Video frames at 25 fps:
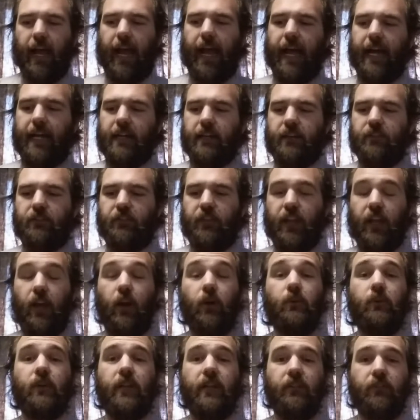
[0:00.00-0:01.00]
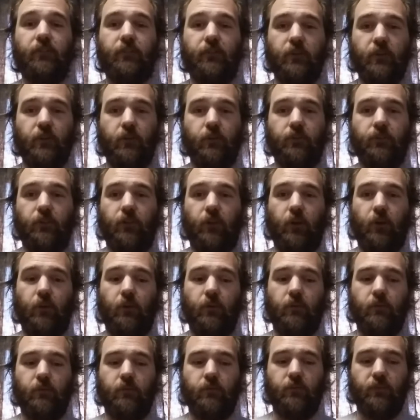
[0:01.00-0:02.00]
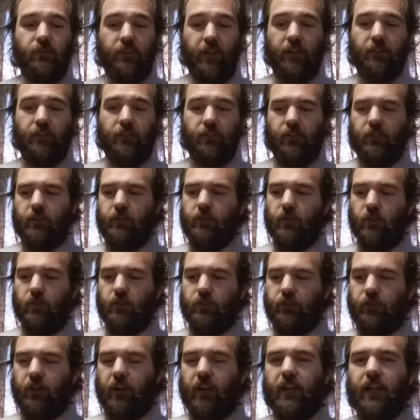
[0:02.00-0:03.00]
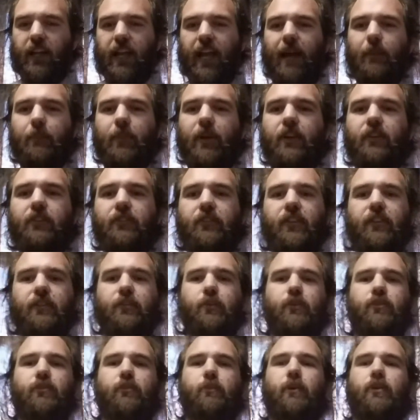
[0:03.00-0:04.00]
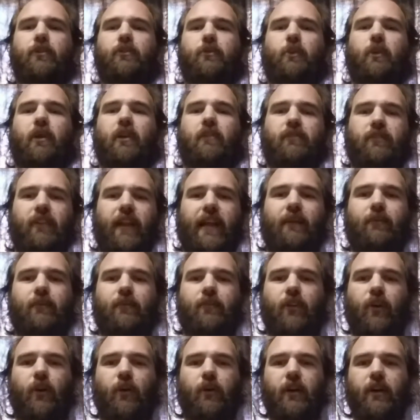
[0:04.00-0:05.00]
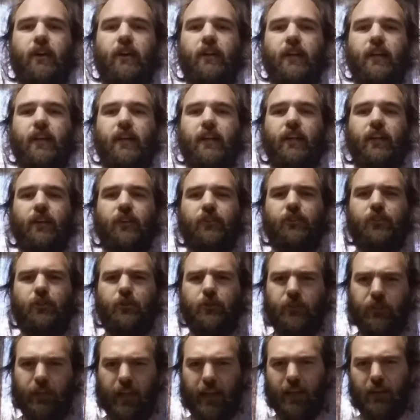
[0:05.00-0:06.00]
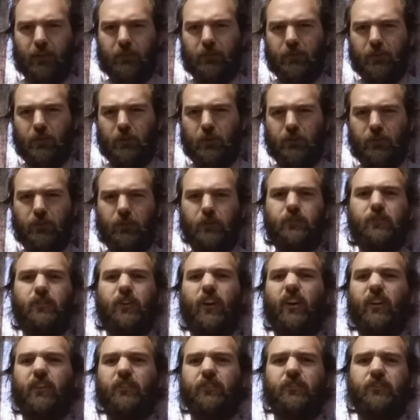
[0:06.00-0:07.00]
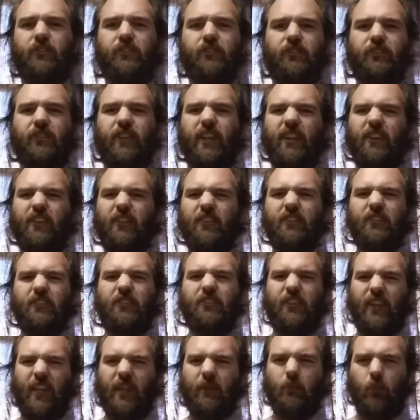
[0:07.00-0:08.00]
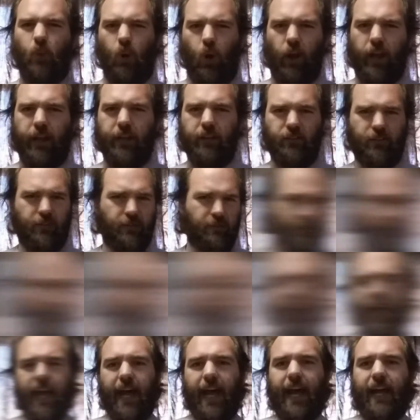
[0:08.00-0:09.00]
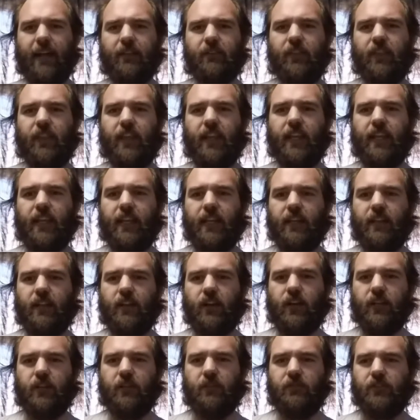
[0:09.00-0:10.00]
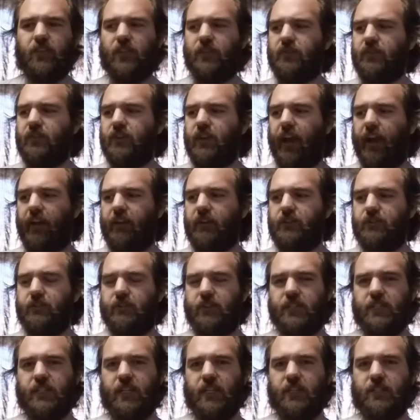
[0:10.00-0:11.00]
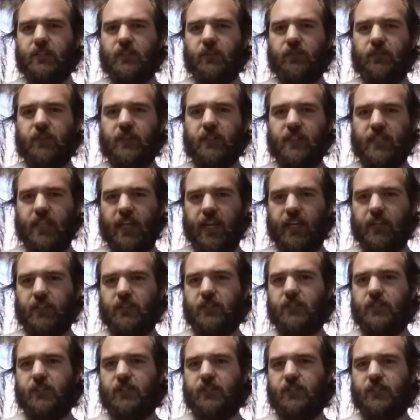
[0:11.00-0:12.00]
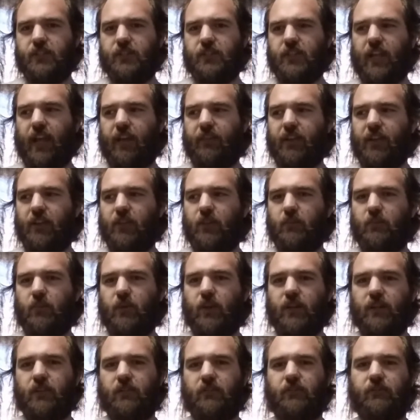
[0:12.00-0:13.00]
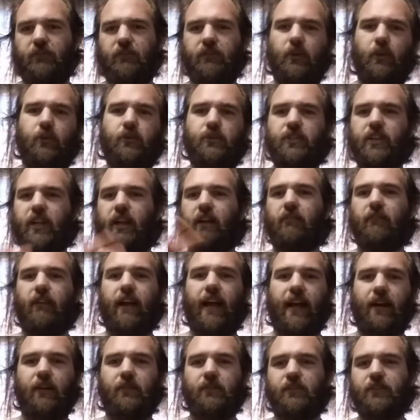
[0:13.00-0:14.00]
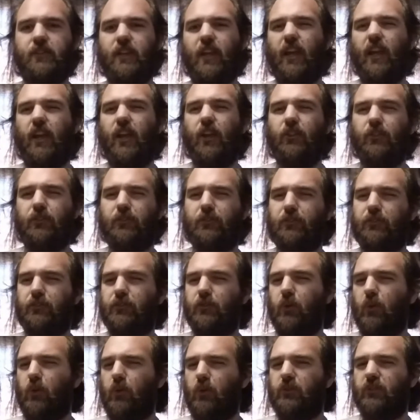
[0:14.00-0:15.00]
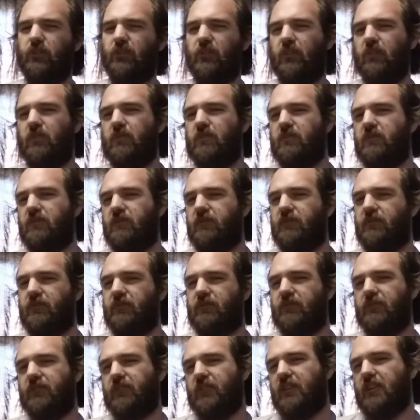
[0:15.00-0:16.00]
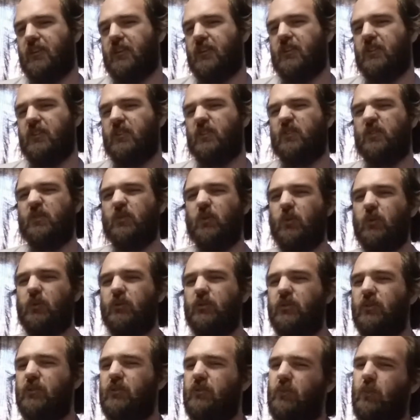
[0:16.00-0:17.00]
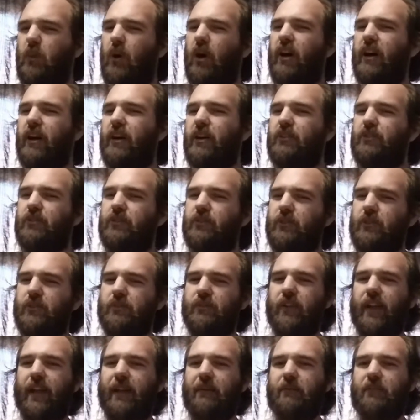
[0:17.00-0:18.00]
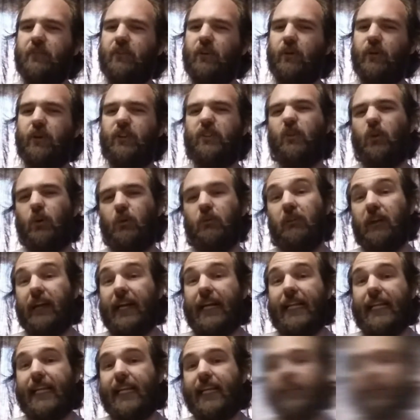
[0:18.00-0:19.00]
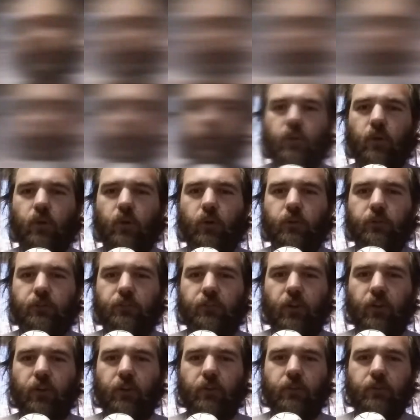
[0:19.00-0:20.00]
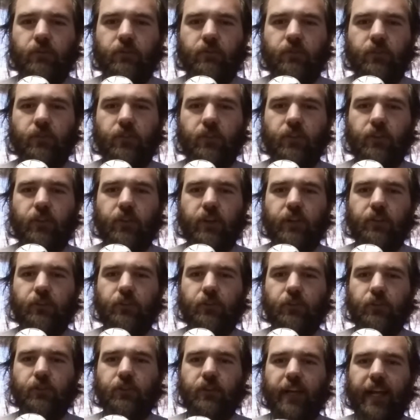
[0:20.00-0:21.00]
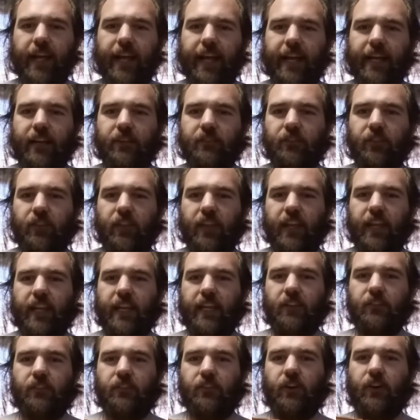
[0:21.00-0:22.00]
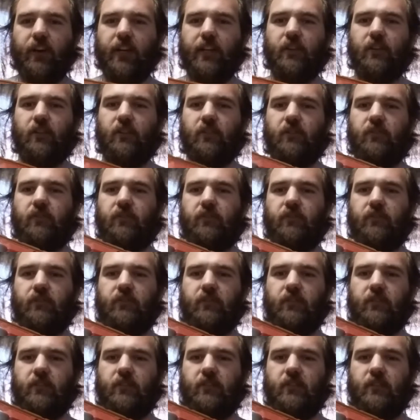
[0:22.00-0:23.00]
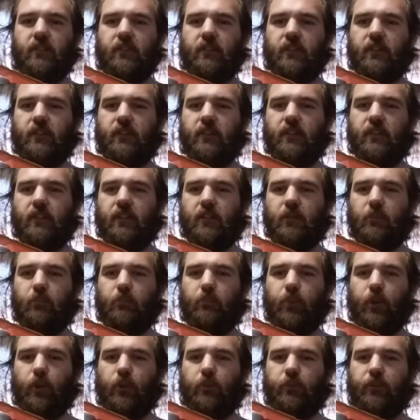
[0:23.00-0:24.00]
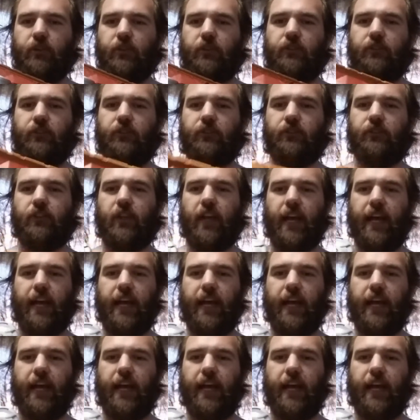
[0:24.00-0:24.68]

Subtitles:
And it's the only full auto disc launcher, and because this was supposed to be a flamethrower, shooting full auto darts just didn't seem right. And the kind of different characteristics of the discs, just having them kind of floating around, sort of works for a flamethrower, not really. Also, the Nitron has these kind of bulbous